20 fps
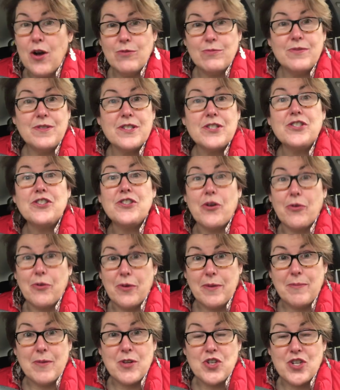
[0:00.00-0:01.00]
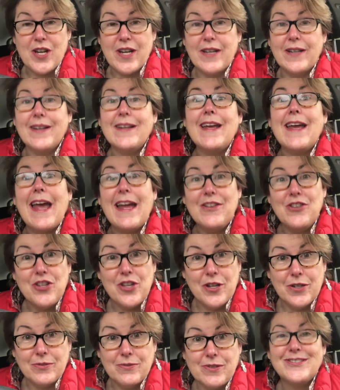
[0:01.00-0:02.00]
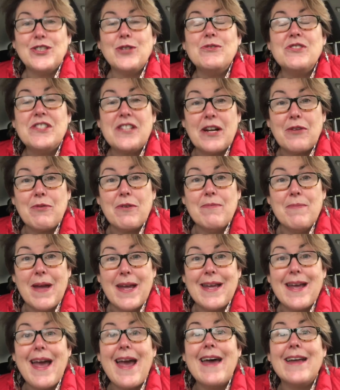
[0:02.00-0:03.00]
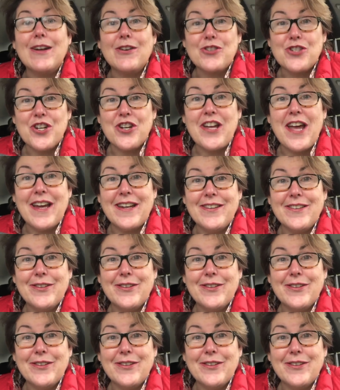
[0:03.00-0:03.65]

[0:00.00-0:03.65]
owns a sewing machine can use. So stick with me and I'll show you how to